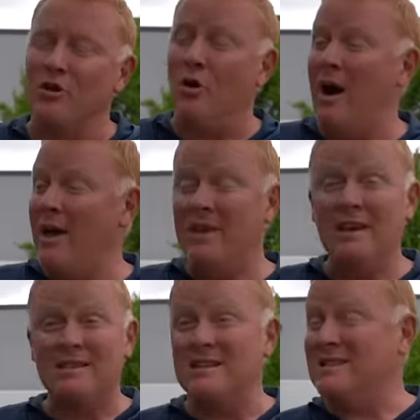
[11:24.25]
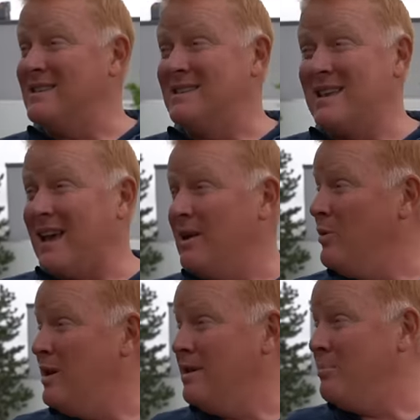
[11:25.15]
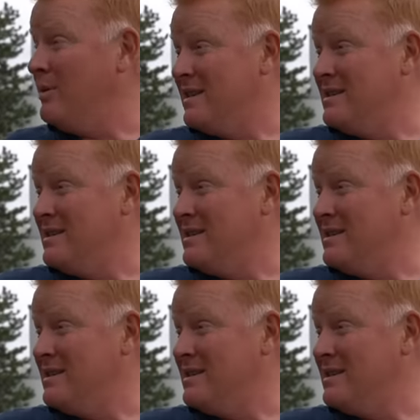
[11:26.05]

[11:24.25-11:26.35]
ago, I think since the second we put